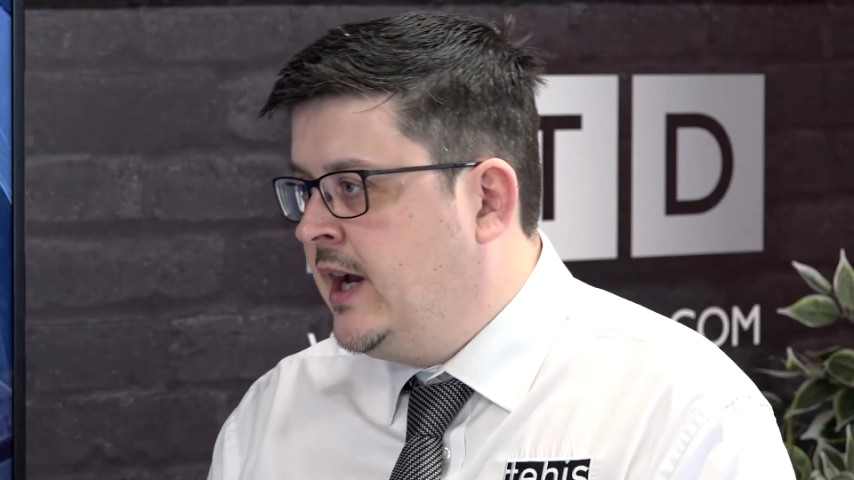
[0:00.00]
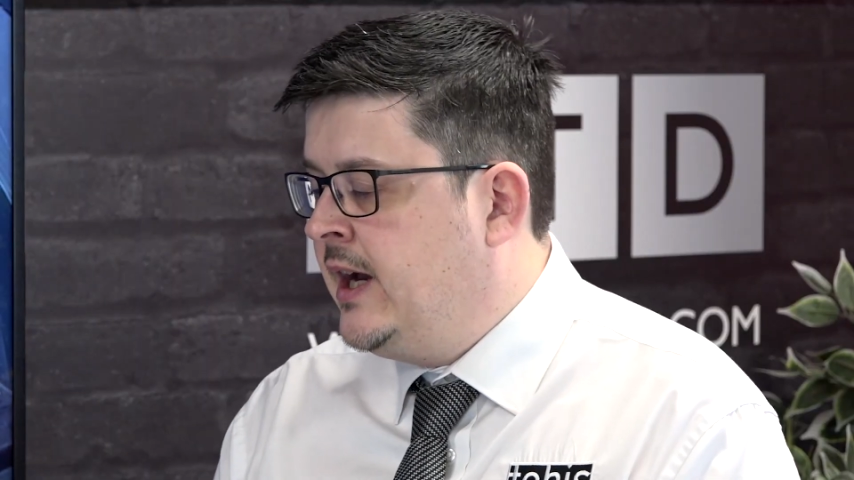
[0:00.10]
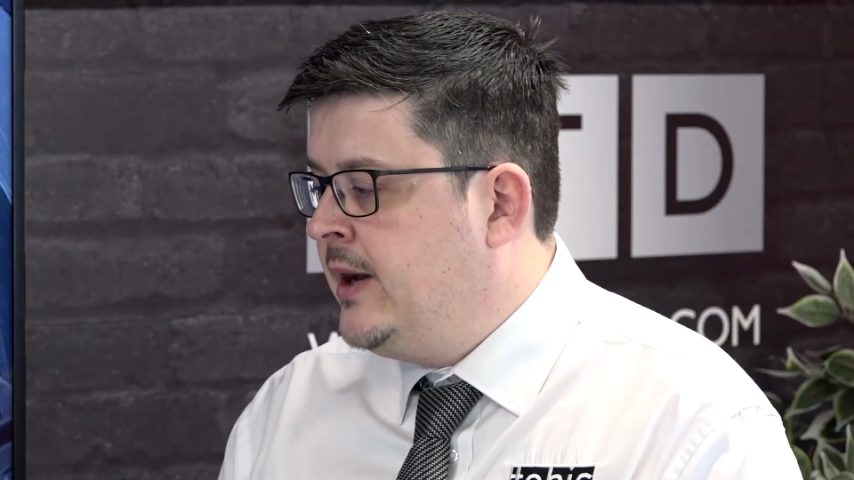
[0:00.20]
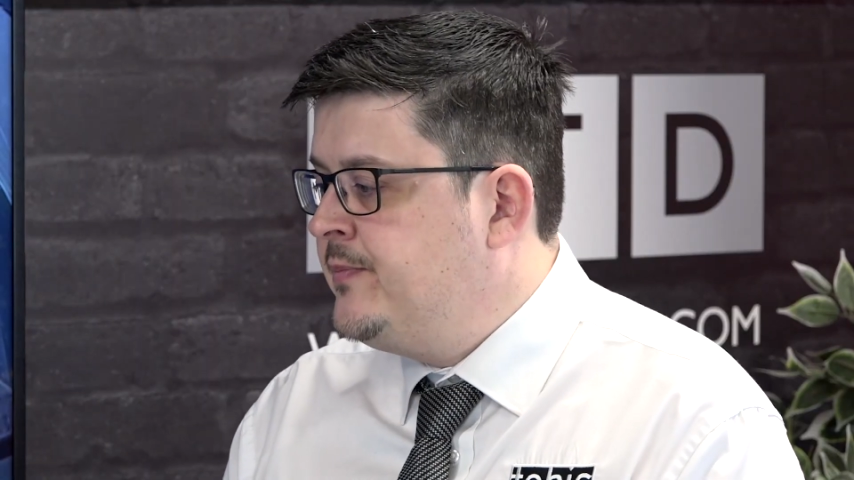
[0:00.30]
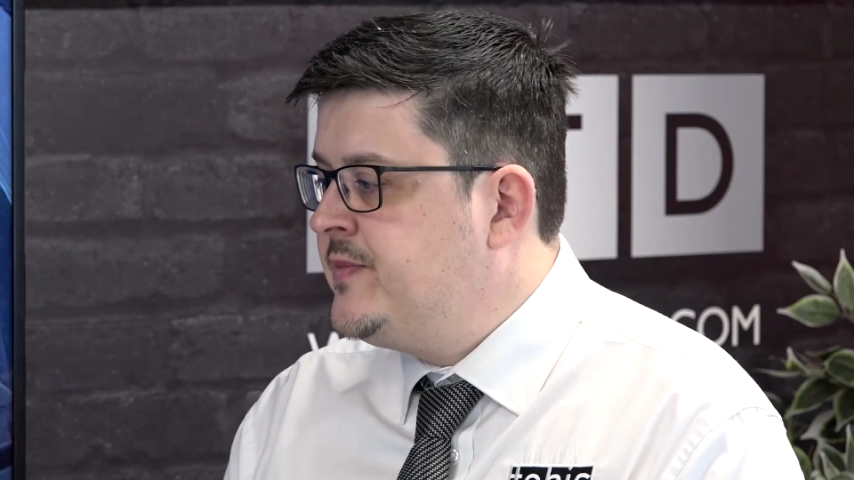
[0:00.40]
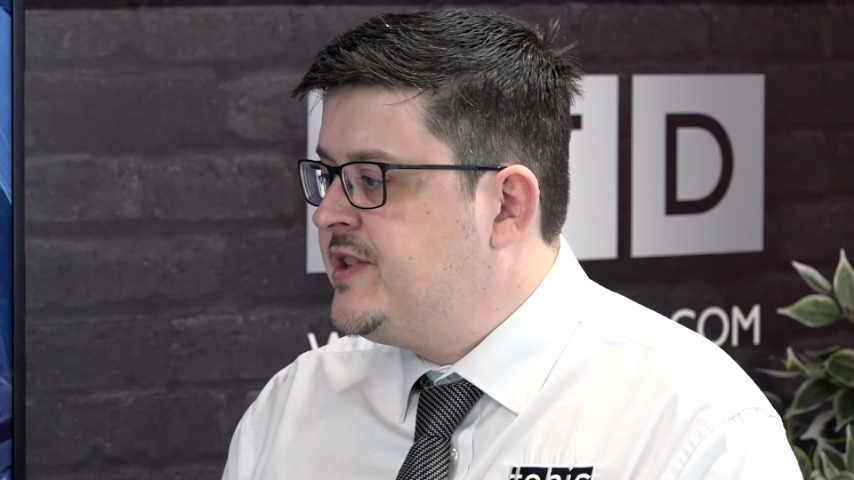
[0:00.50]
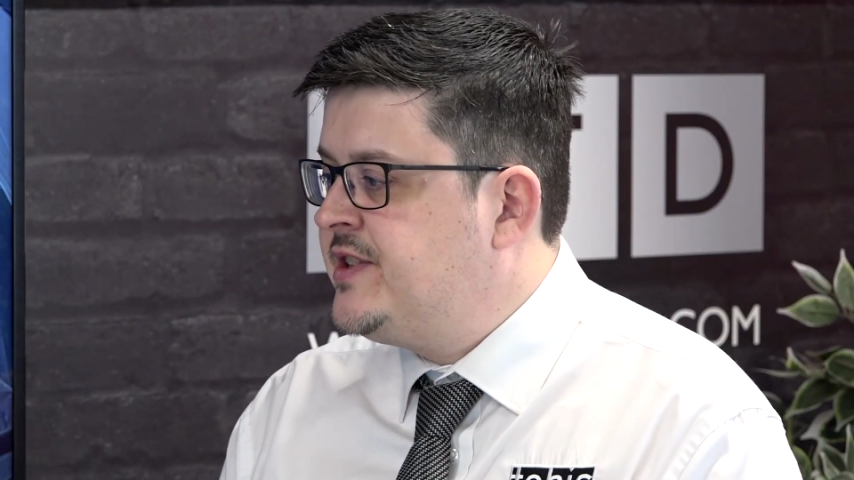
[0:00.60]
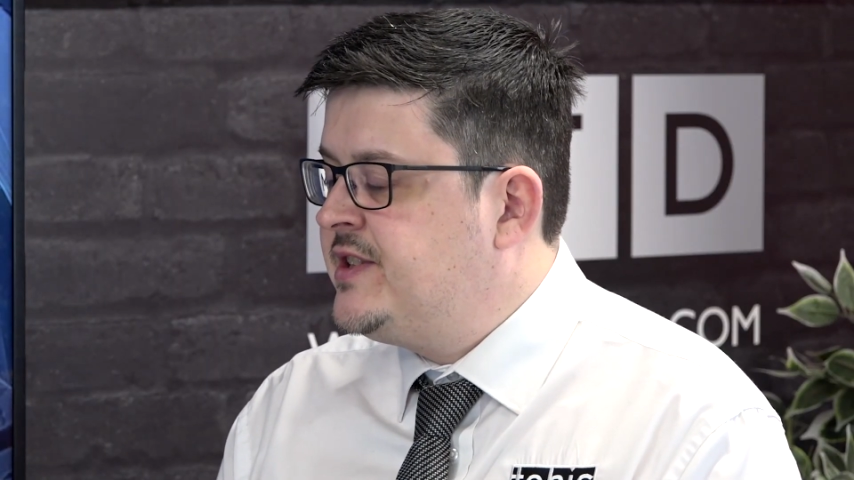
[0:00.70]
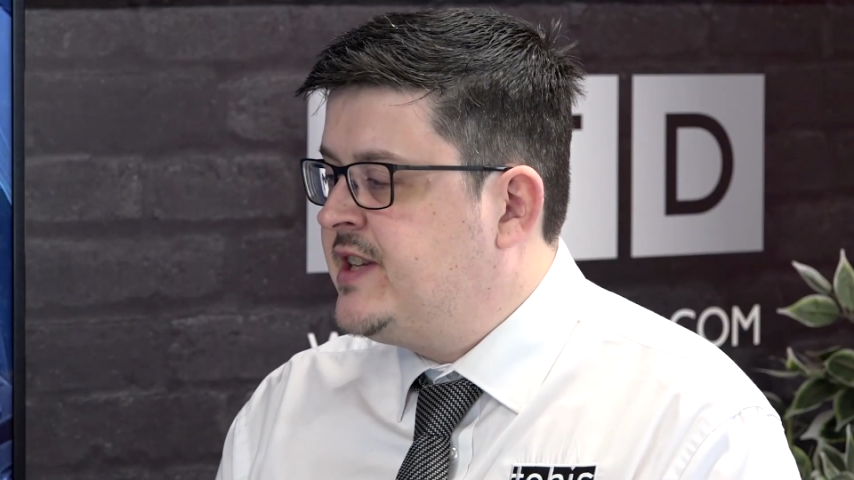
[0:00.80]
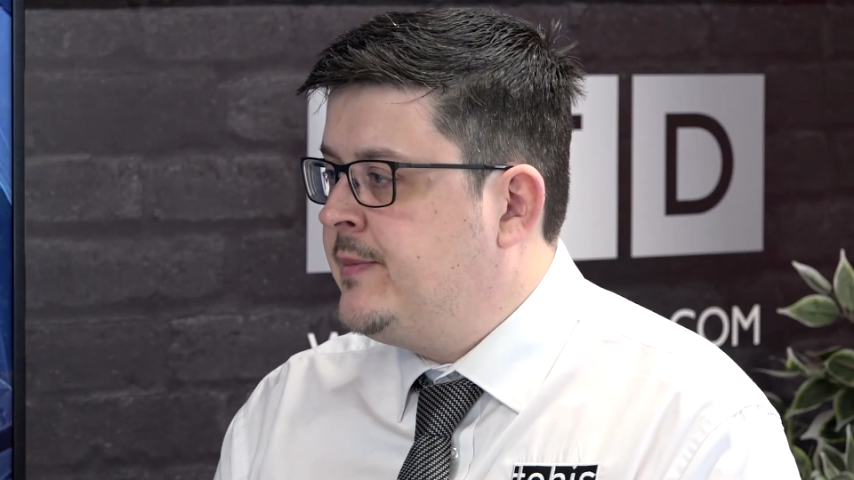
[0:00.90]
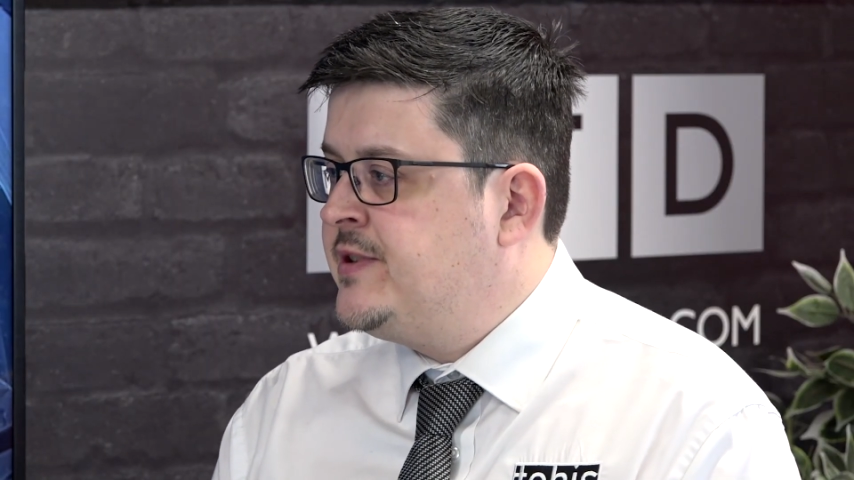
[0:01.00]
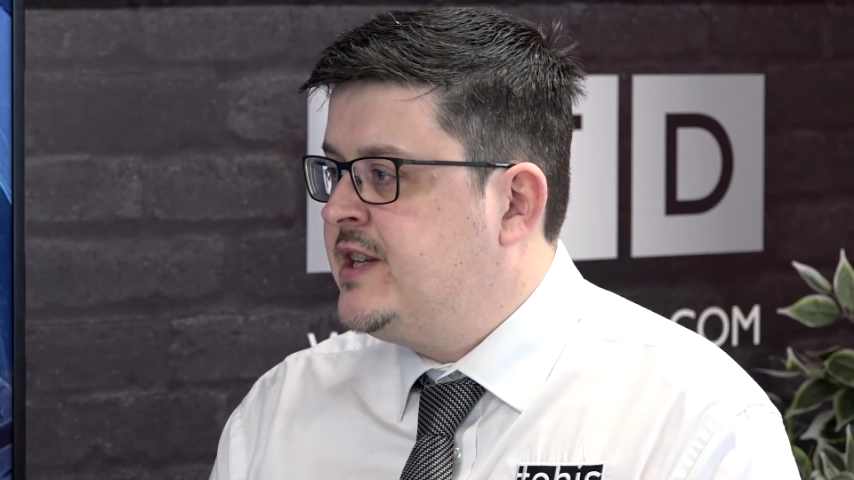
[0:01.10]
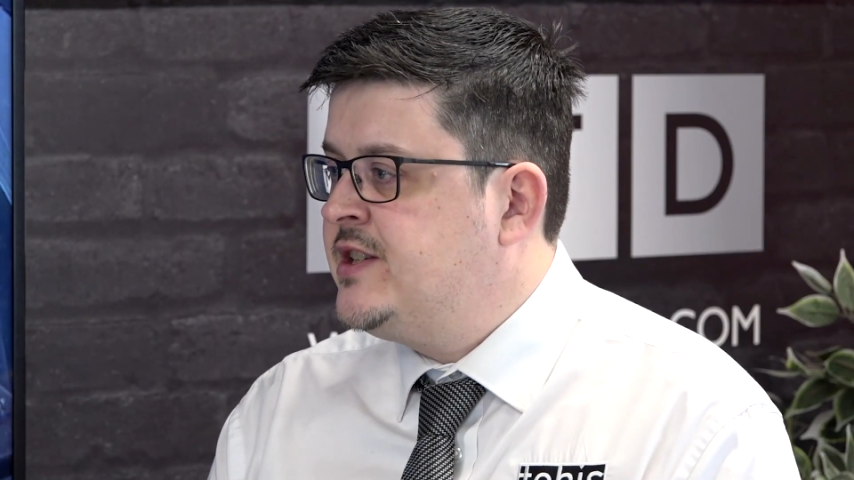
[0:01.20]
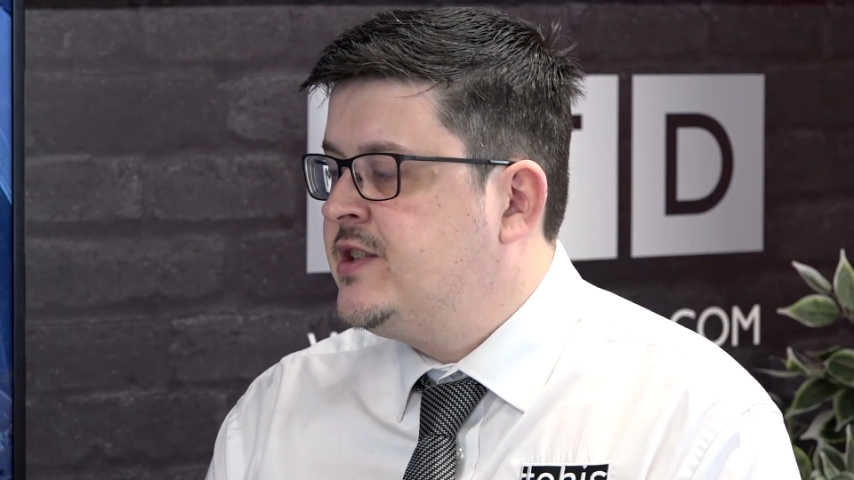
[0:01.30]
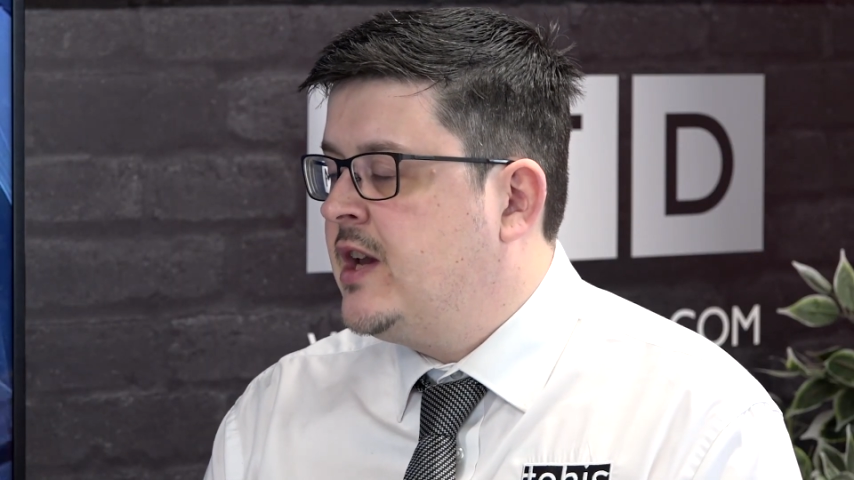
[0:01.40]
Tebis
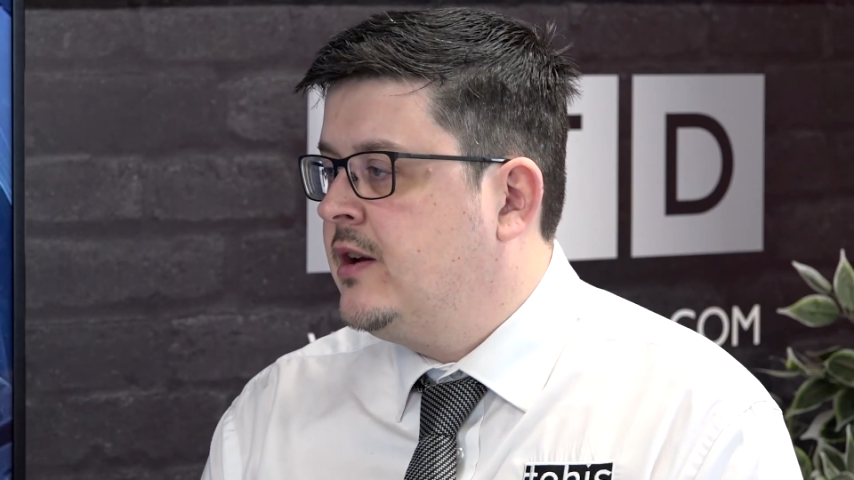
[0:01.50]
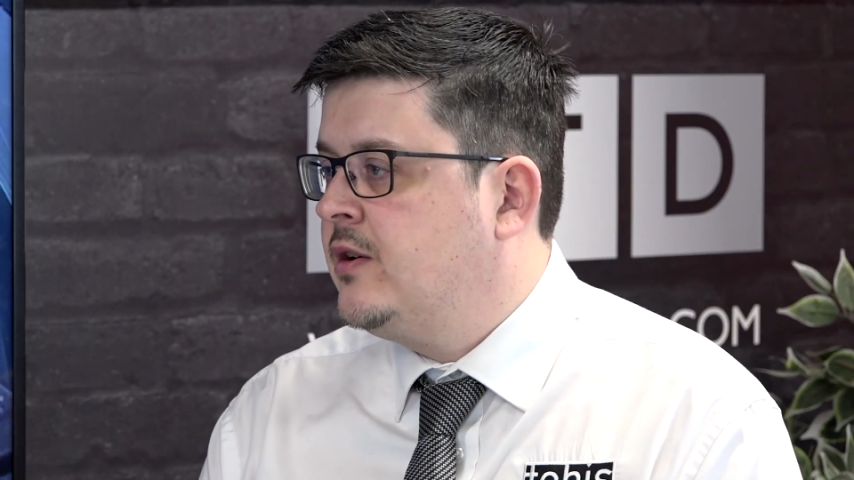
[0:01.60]
is